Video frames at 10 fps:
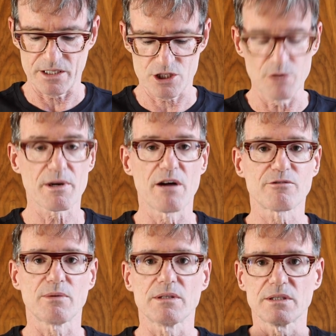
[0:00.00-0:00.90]
Super
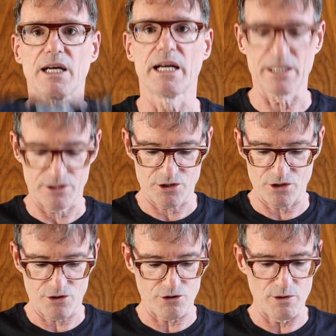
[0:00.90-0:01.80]
comfortable
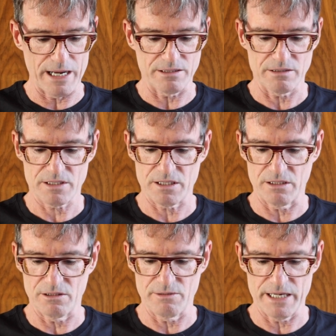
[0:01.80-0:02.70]
throughout.
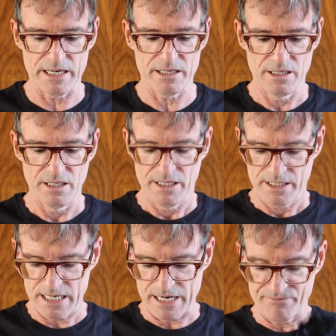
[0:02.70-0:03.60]
So
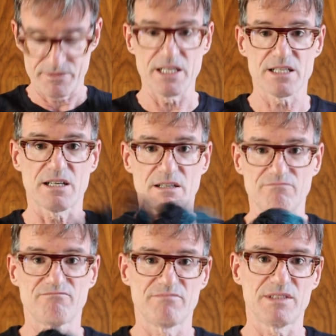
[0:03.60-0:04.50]
yeah, these
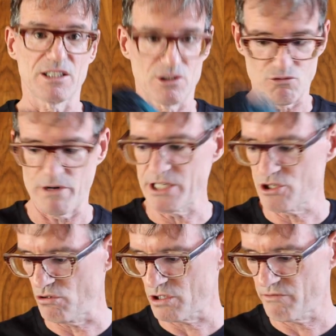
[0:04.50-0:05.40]
are a great
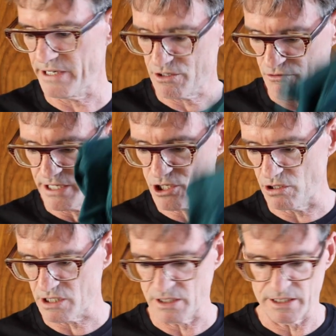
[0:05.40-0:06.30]
short. Great
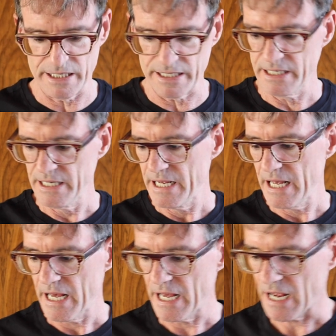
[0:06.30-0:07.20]
choice on the day.
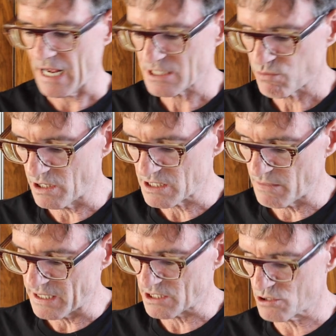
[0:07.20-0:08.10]
As was
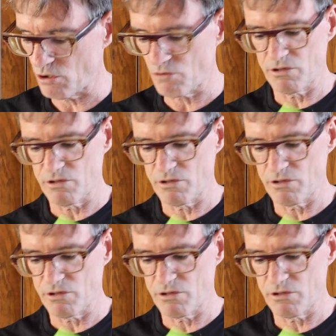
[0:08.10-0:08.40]
my Soar